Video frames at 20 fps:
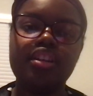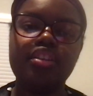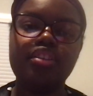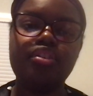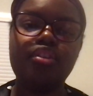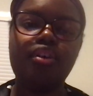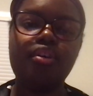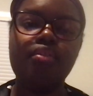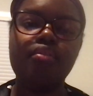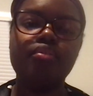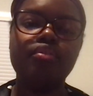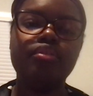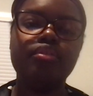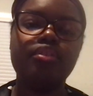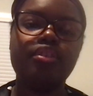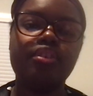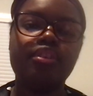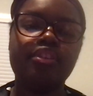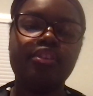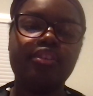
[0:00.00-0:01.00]
Those
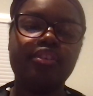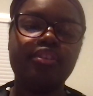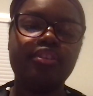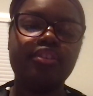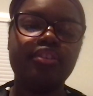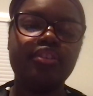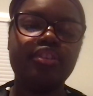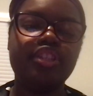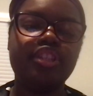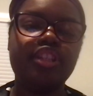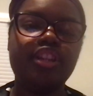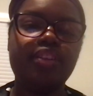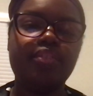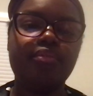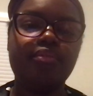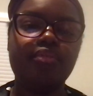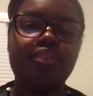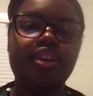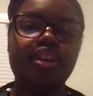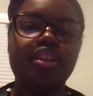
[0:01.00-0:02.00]
are
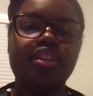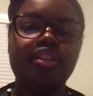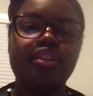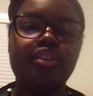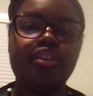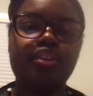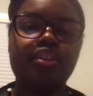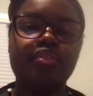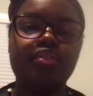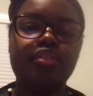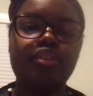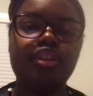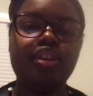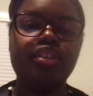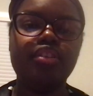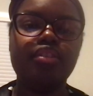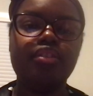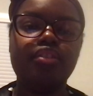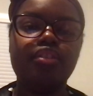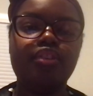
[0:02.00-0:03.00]

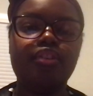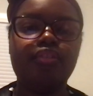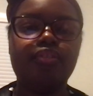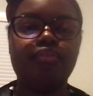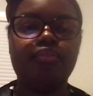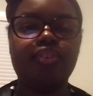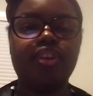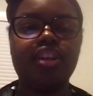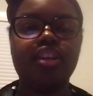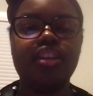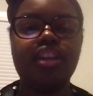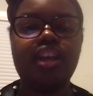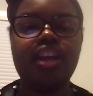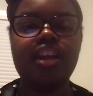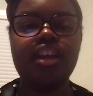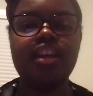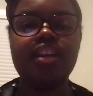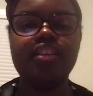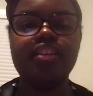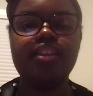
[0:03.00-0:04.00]
these are different
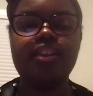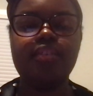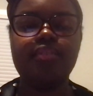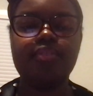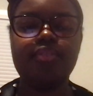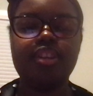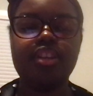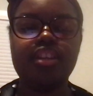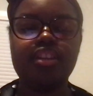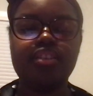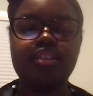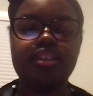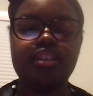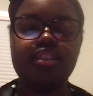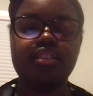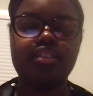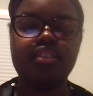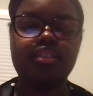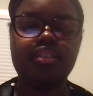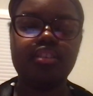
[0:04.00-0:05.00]

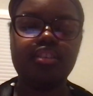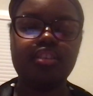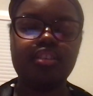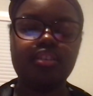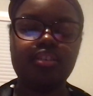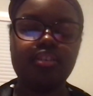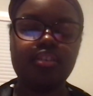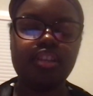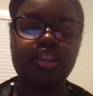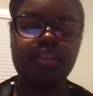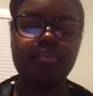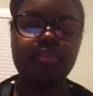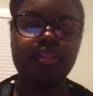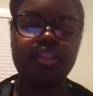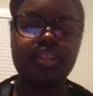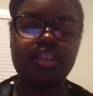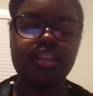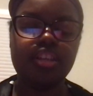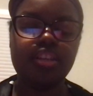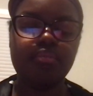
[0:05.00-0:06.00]
definitions. So let me
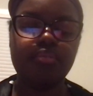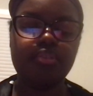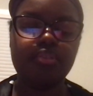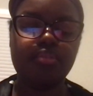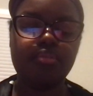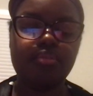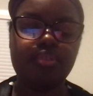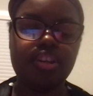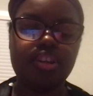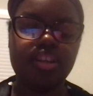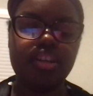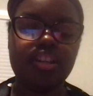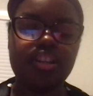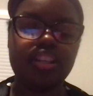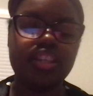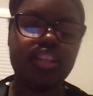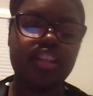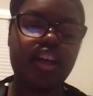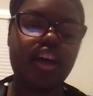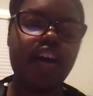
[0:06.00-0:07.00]
see real quick,
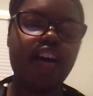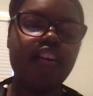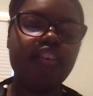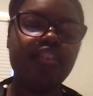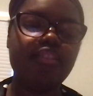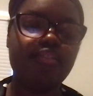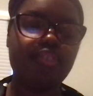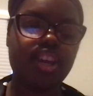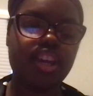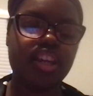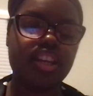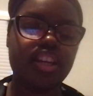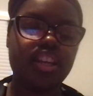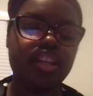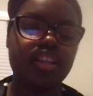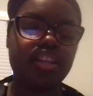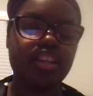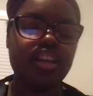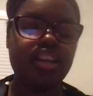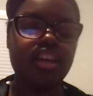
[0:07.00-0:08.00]
because aggravated
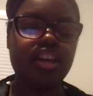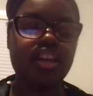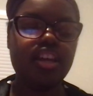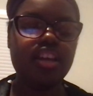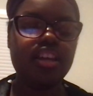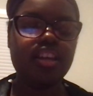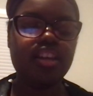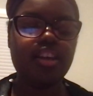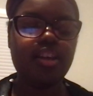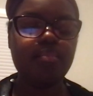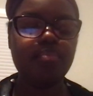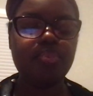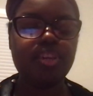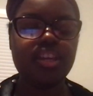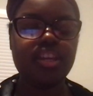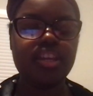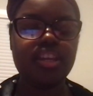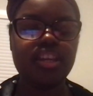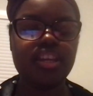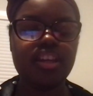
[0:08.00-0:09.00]
can
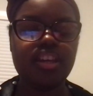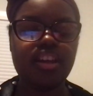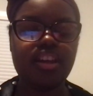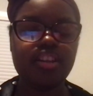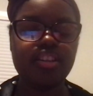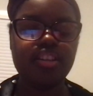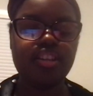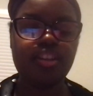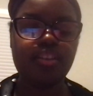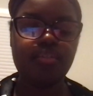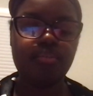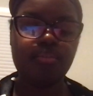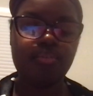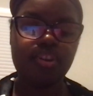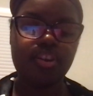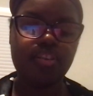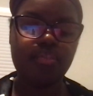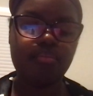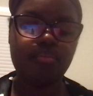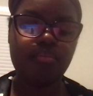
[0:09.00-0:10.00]
be a
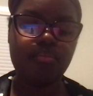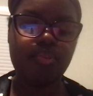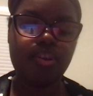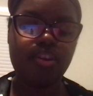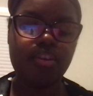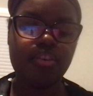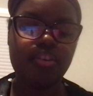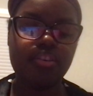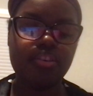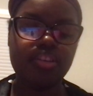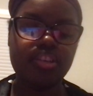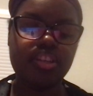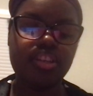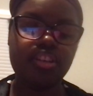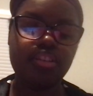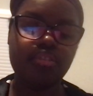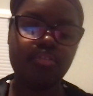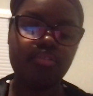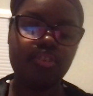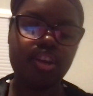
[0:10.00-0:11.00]
different word than
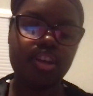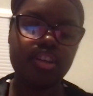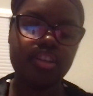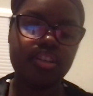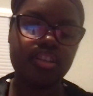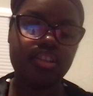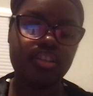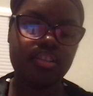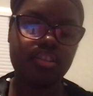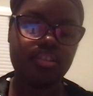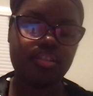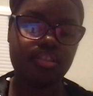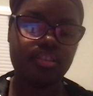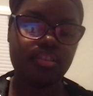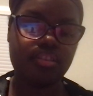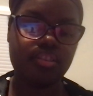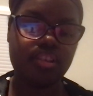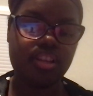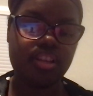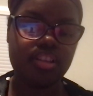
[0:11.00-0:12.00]
aggression.
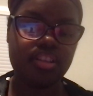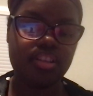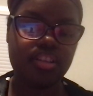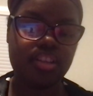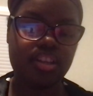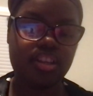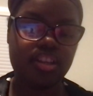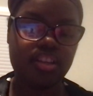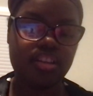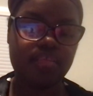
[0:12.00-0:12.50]
So let's say,